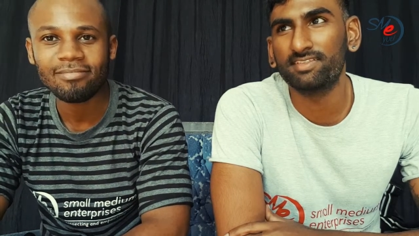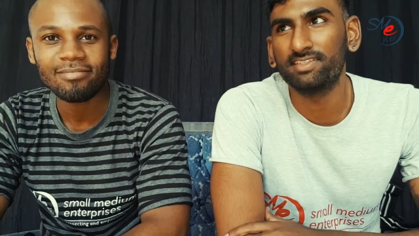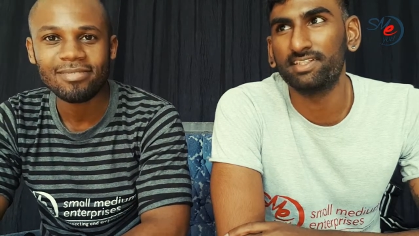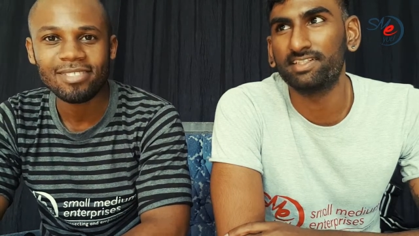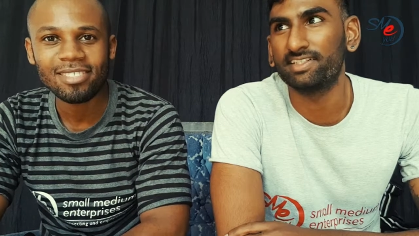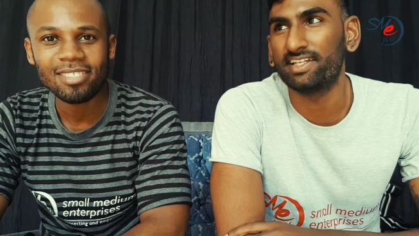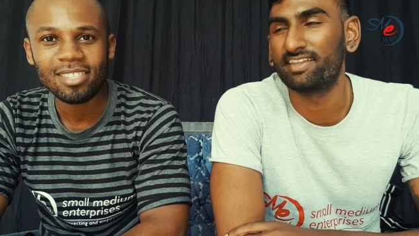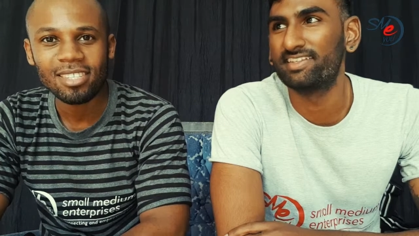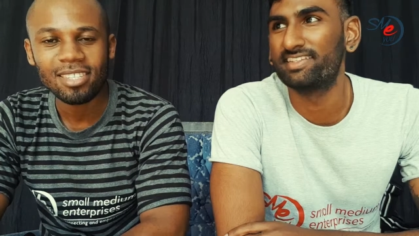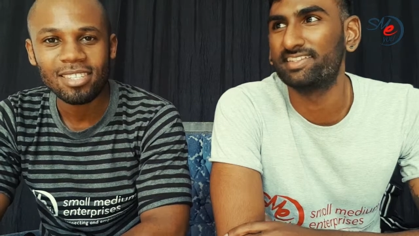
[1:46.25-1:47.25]
Speaker 1: Yeah, and I
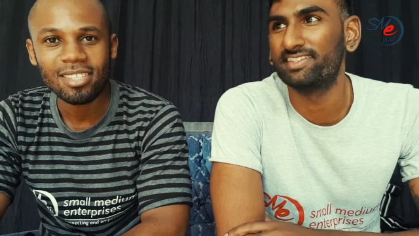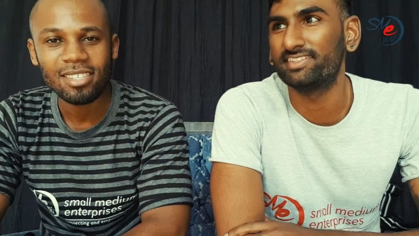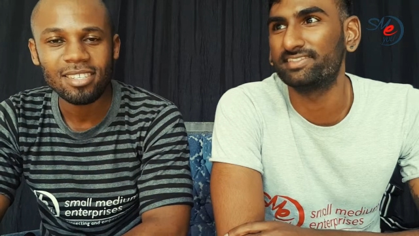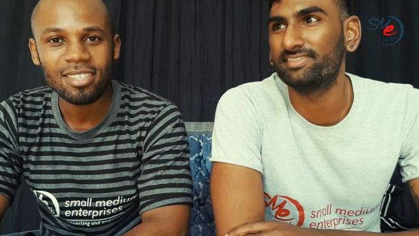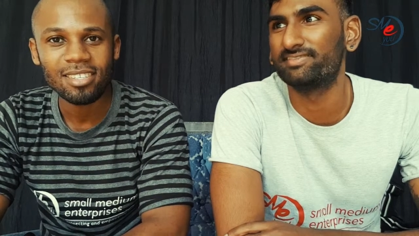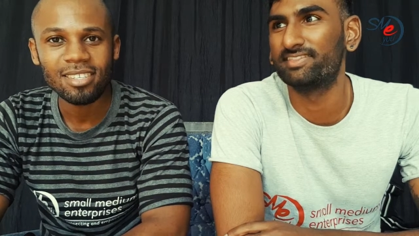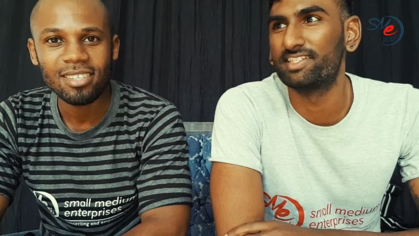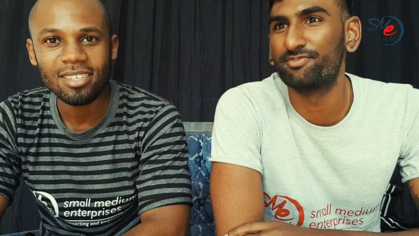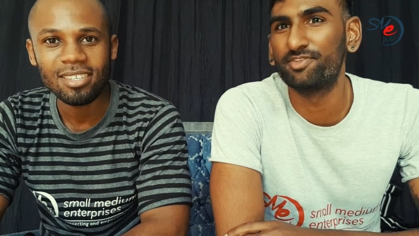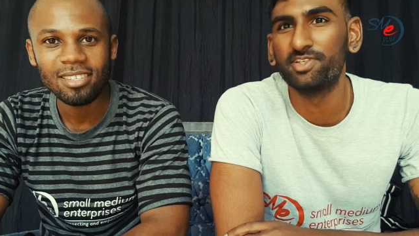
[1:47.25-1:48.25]
think the, there's
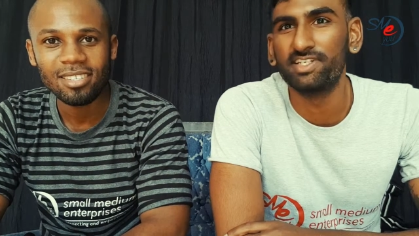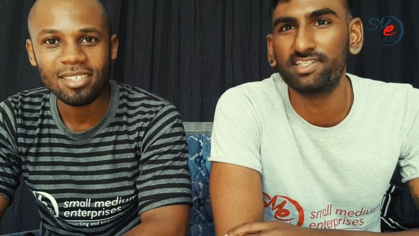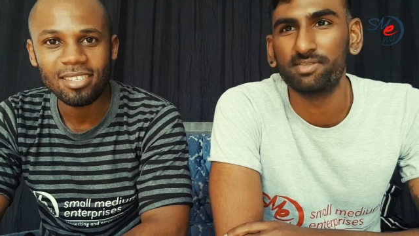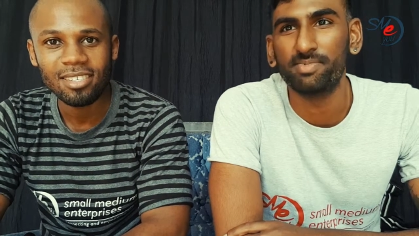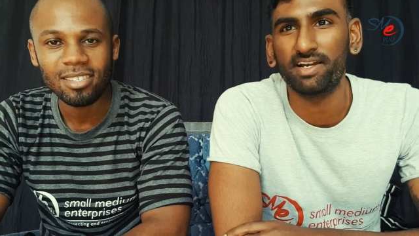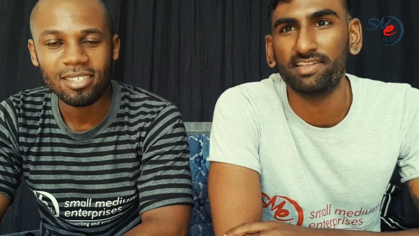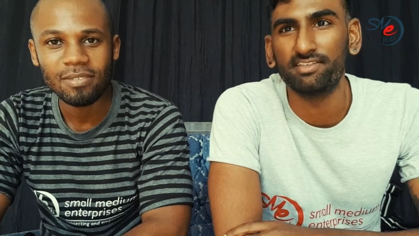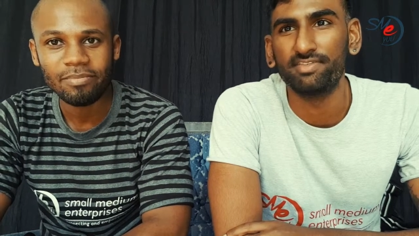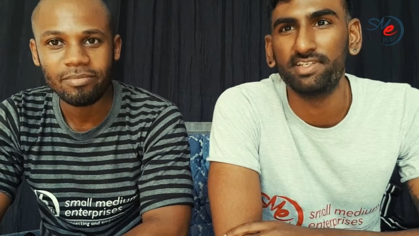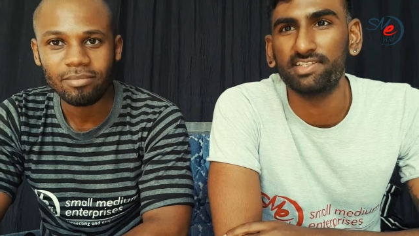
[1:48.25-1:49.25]
a few reasons behind the
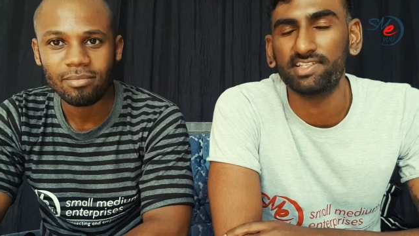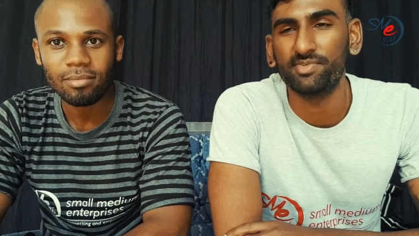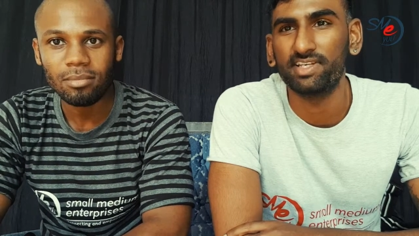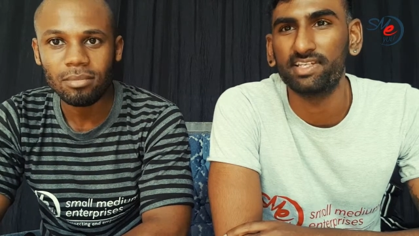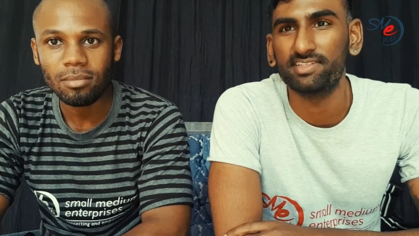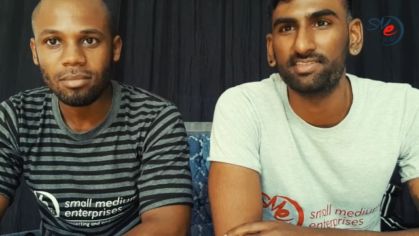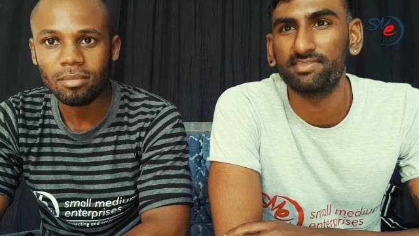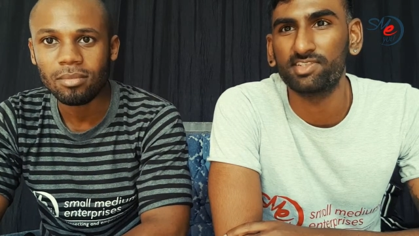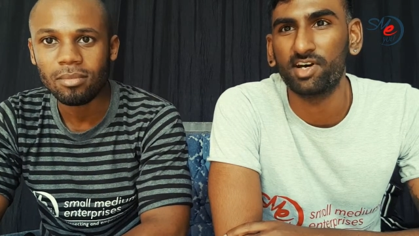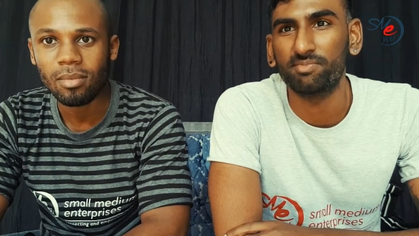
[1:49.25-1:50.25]
videos that we're gonna
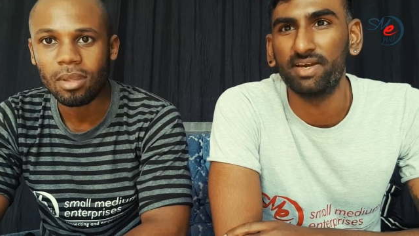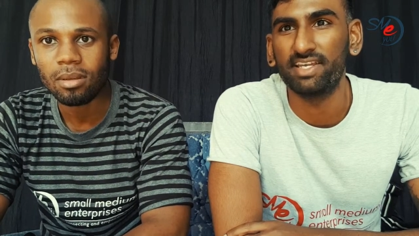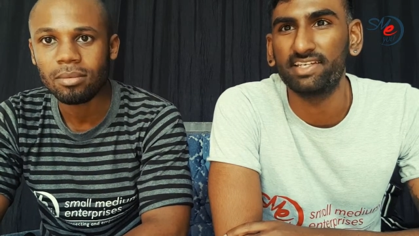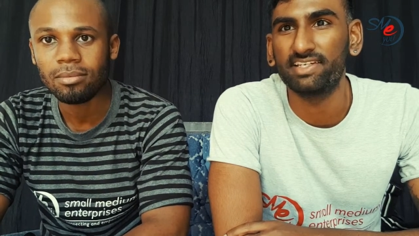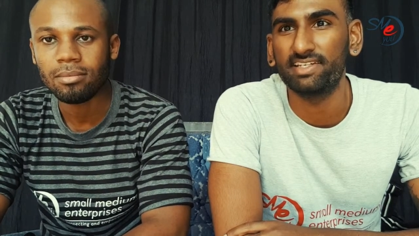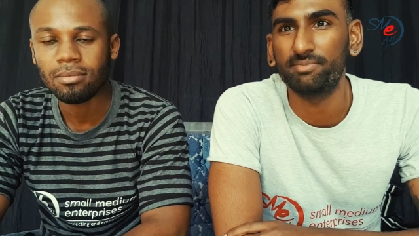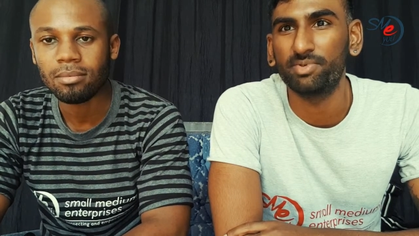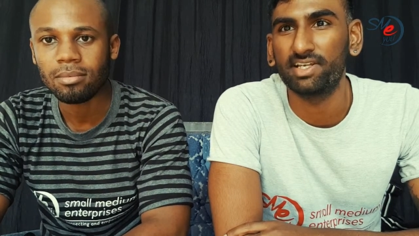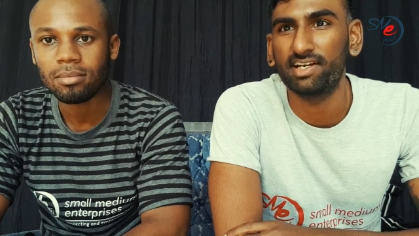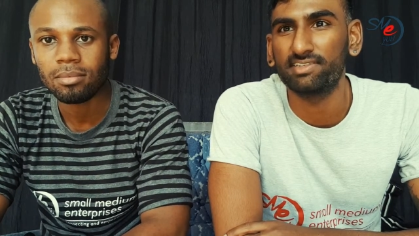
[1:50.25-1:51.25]
start making and
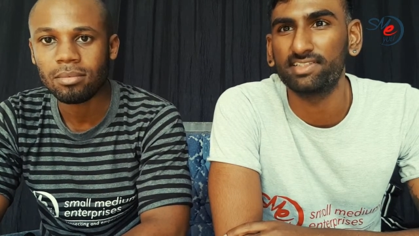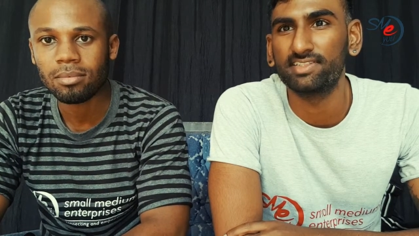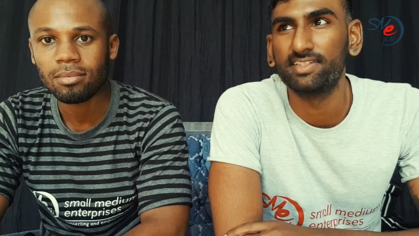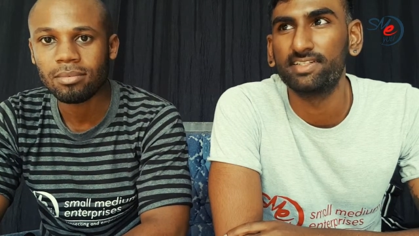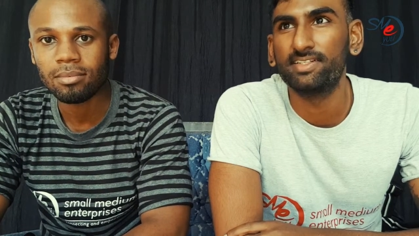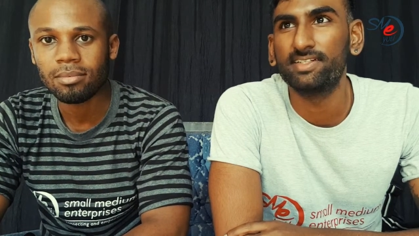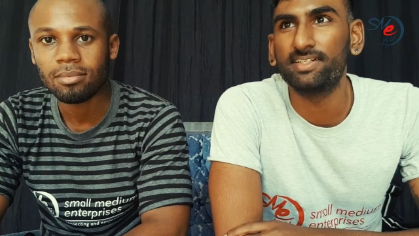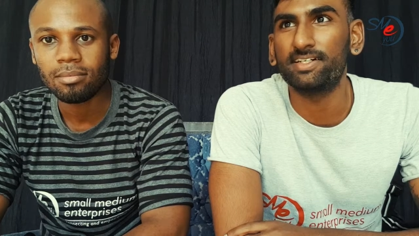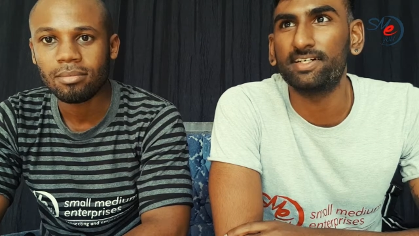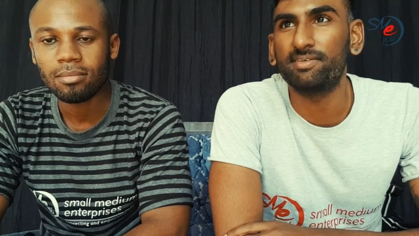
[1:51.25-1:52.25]
putting out.
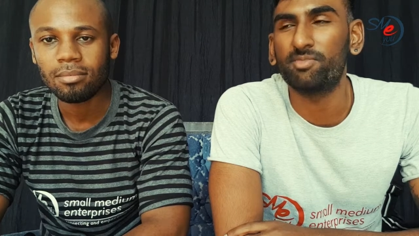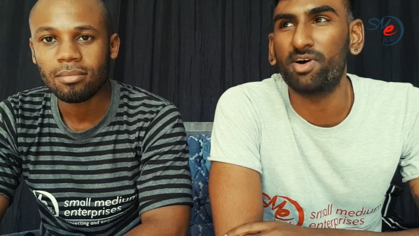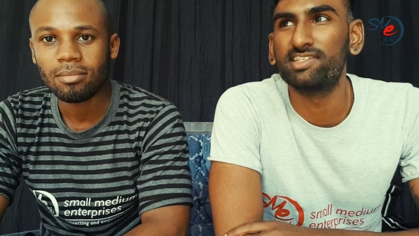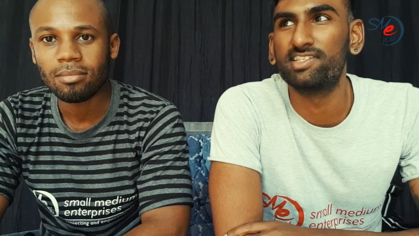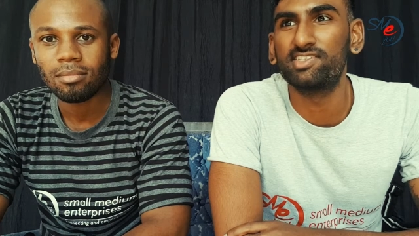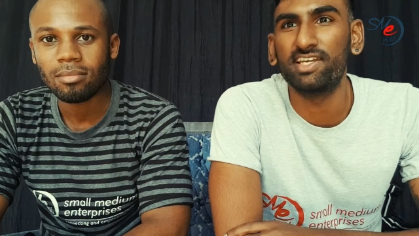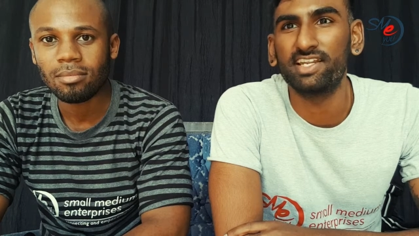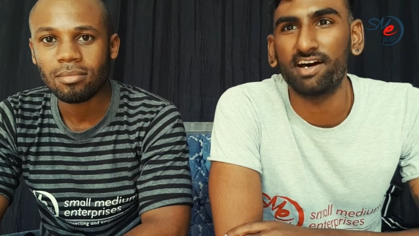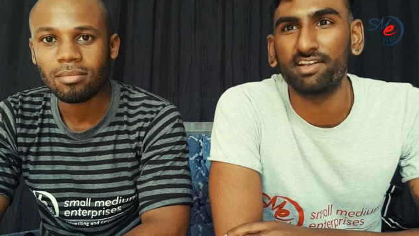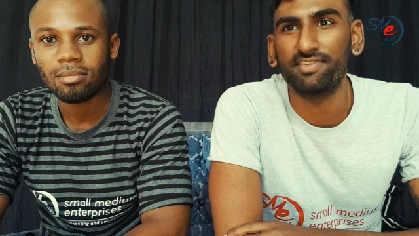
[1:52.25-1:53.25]
Um, one's just to get
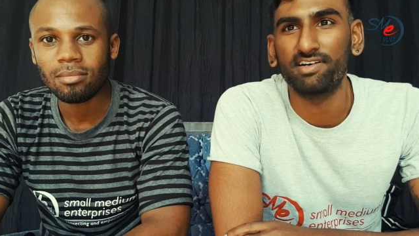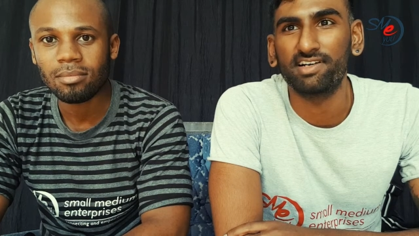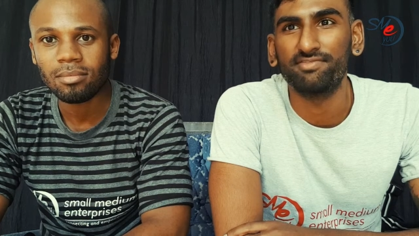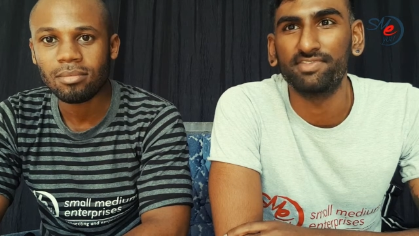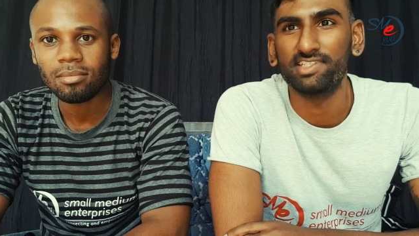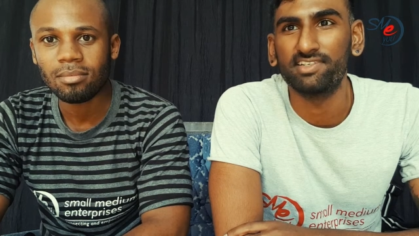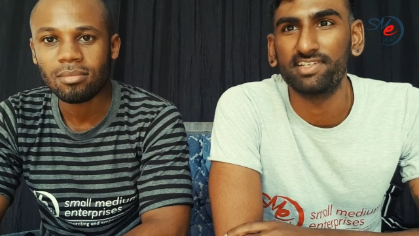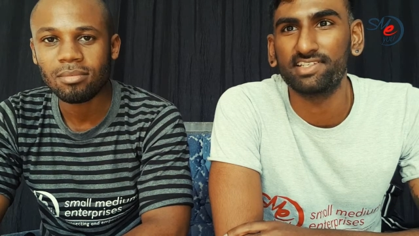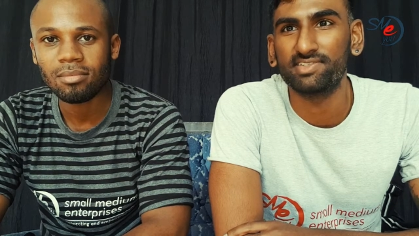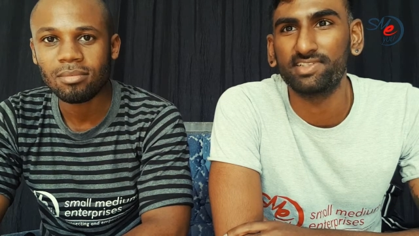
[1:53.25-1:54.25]
out of our comfort zone
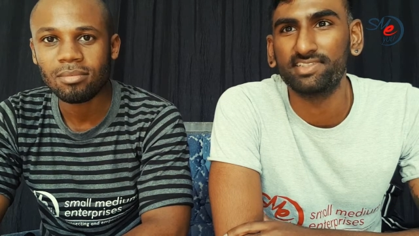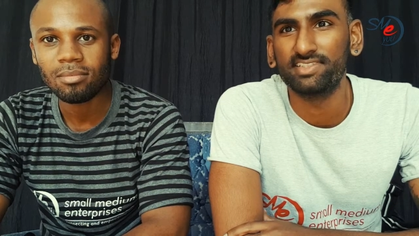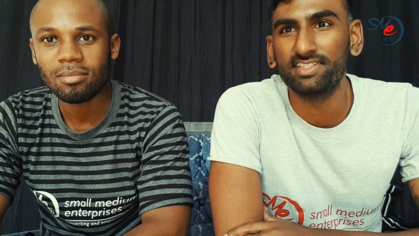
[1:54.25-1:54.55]
as well.